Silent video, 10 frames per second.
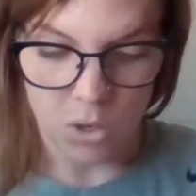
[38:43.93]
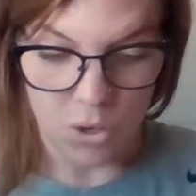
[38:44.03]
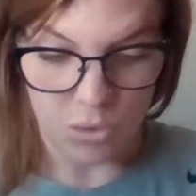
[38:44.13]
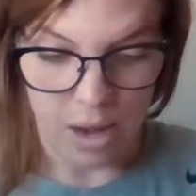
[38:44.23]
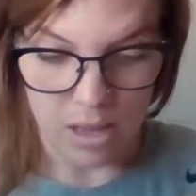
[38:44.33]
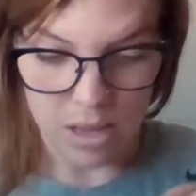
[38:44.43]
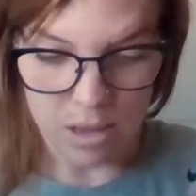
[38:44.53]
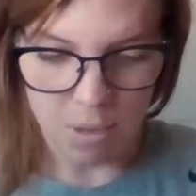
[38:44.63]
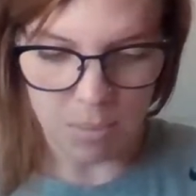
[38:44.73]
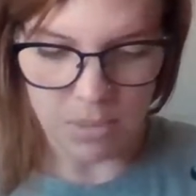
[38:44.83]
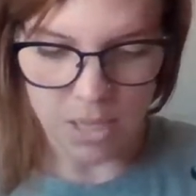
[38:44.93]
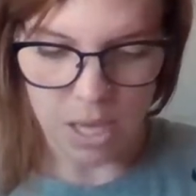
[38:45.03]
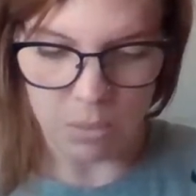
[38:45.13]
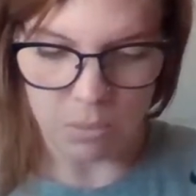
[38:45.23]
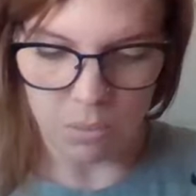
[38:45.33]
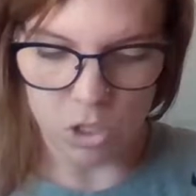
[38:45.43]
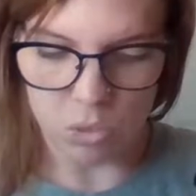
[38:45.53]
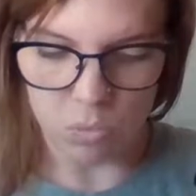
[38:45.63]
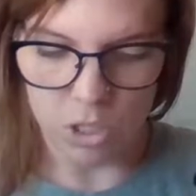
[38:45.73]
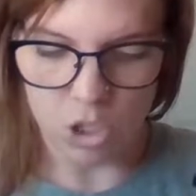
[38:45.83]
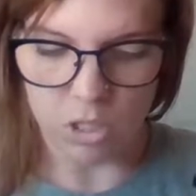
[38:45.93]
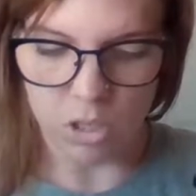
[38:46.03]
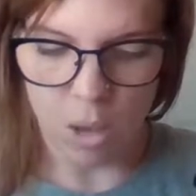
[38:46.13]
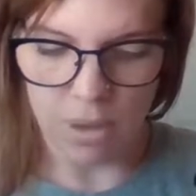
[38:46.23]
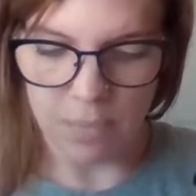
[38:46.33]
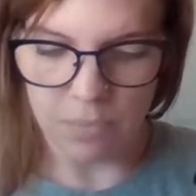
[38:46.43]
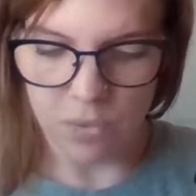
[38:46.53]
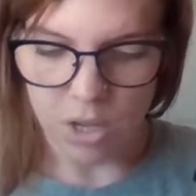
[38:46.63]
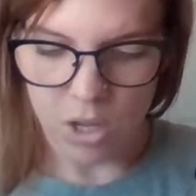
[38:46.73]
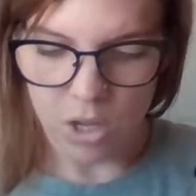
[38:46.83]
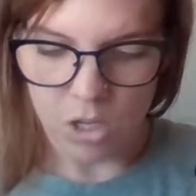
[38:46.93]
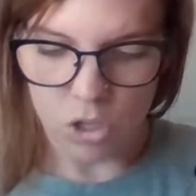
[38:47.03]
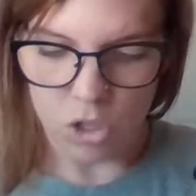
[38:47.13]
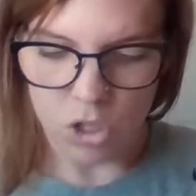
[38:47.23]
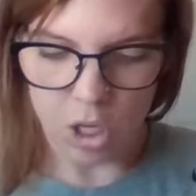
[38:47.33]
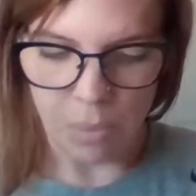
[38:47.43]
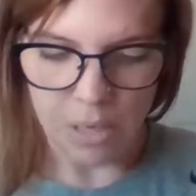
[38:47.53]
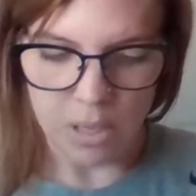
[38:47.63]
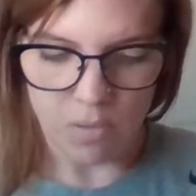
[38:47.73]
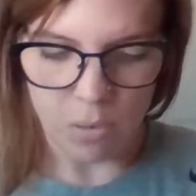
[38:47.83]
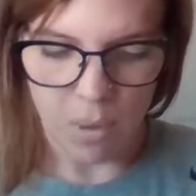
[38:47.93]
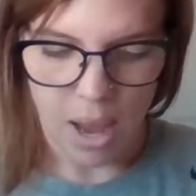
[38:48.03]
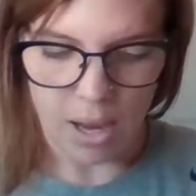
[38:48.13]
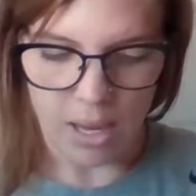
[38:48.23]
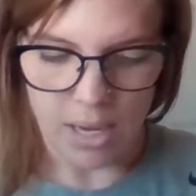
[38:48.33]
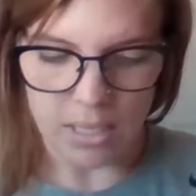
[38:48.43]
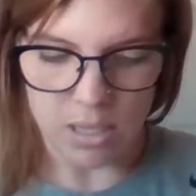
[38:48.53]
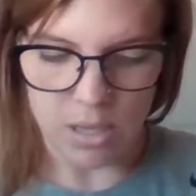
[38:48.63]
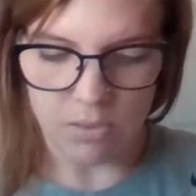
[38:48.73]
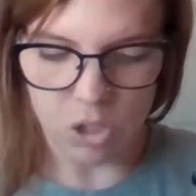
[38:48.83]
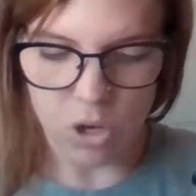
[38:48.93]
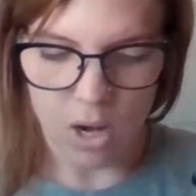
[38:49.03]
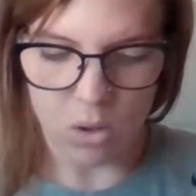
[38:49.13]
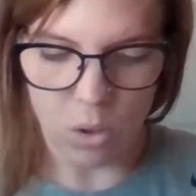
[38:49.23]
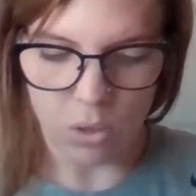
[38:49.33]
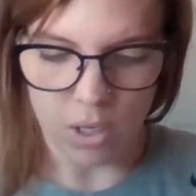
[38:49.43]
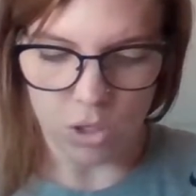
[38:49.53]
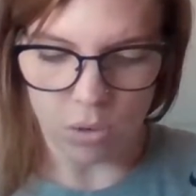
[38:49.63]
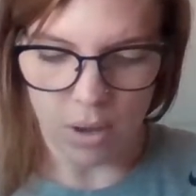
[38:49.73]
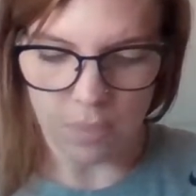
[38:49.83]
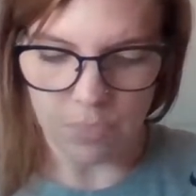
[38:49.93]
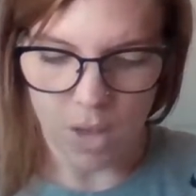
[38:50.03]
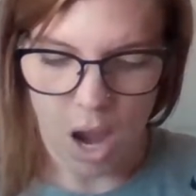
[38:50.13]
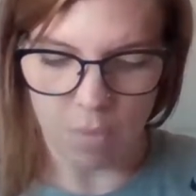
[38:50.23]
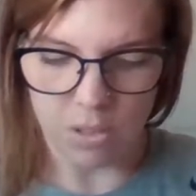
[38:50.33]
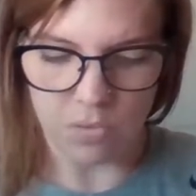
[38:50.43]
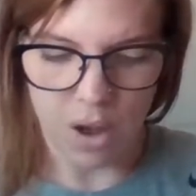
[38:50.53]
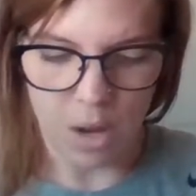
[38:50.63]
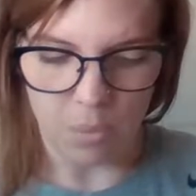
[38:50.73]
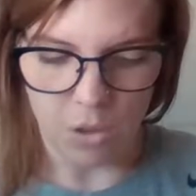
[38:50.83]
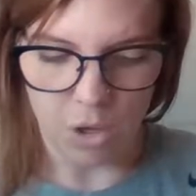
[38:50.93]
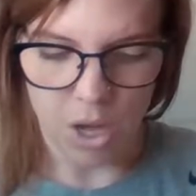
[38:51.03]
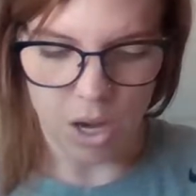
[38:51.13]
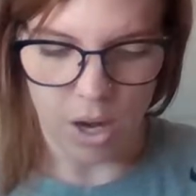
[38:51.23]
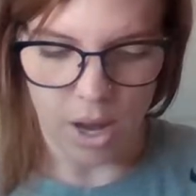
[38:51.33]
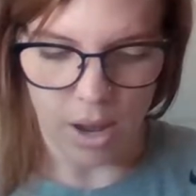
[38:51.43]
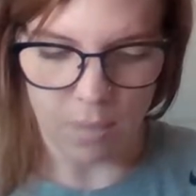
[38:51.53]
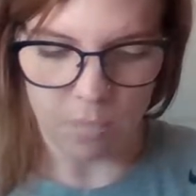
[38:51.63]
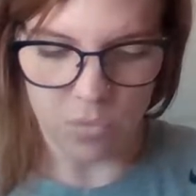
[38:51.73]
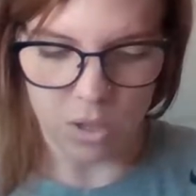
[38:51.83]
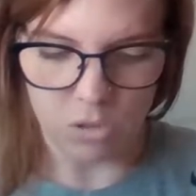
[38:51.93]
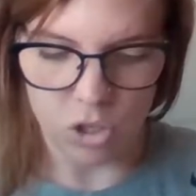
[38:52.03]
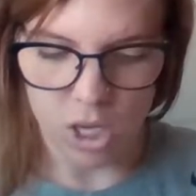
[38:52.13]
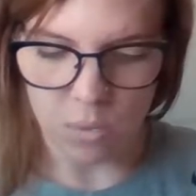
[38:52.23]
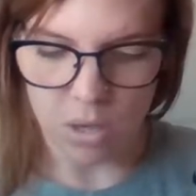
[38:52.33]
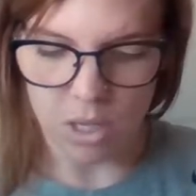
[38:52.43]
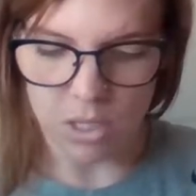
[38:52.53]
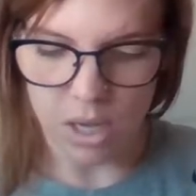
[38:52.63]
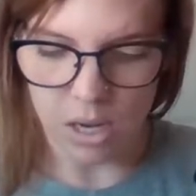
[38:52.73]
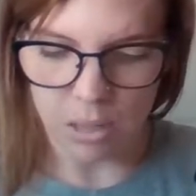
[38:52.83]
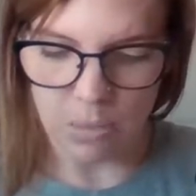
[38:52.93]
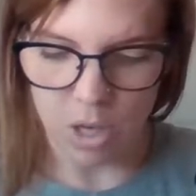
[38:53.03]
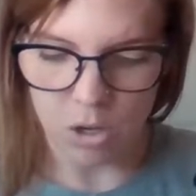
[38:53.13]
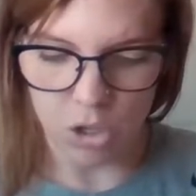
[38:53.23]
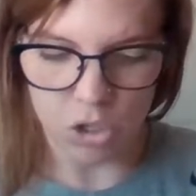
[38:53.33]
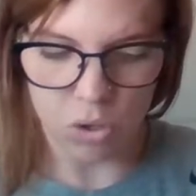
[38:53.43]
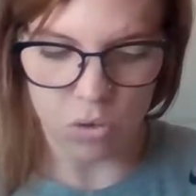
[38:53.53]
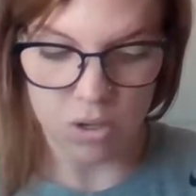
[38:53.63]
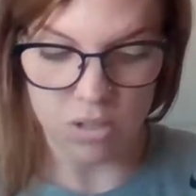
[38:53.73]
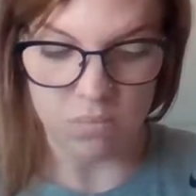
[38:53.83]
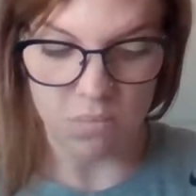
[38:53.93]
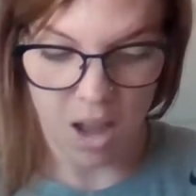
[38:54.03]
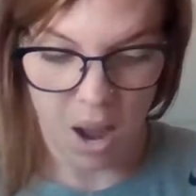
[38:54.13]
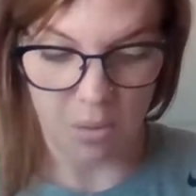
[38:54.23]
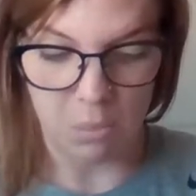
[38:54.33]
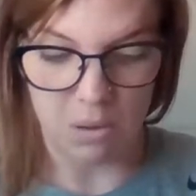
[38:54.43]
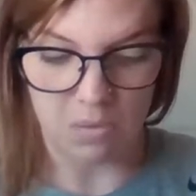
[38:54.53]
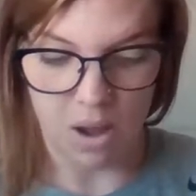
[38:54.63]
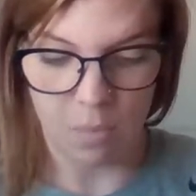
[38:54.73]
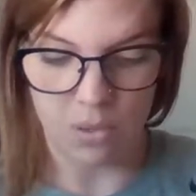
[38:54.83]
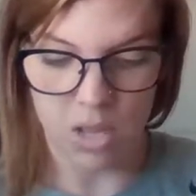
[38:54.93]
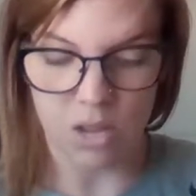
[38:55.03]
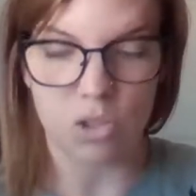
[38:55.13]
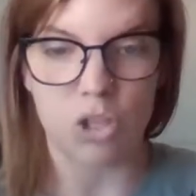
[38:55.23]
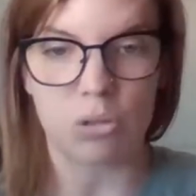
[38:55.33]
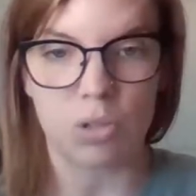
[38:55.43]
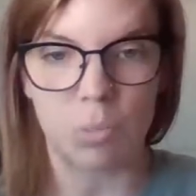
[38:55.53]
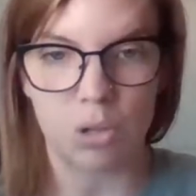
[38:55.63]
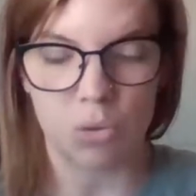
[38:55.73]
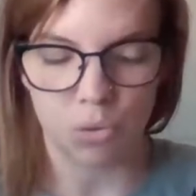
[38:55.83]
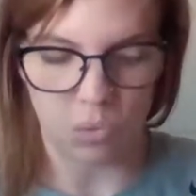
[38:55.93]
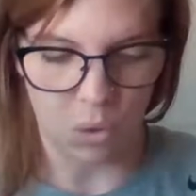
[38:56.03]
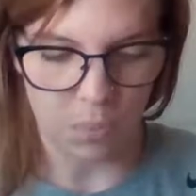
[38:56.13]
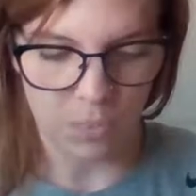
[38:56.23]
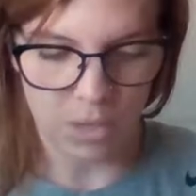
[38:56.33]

"Ready?" Mom said when she saw me. She took my duffel bag, and I didn't even try to hold on to it. I was fine with her carrying it. If she had wanted to carry me on her shoulders, I would have been fine with that too, to be truthful.